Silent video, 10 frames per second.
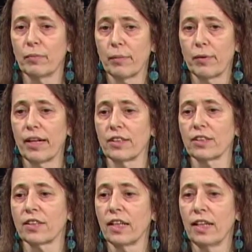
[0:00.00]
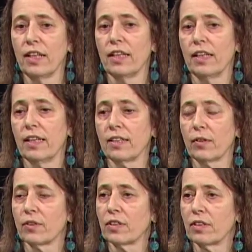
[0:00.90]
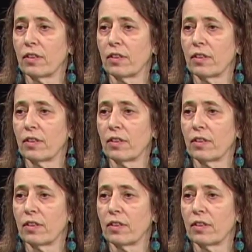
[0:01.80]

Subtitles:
in my practice, as I was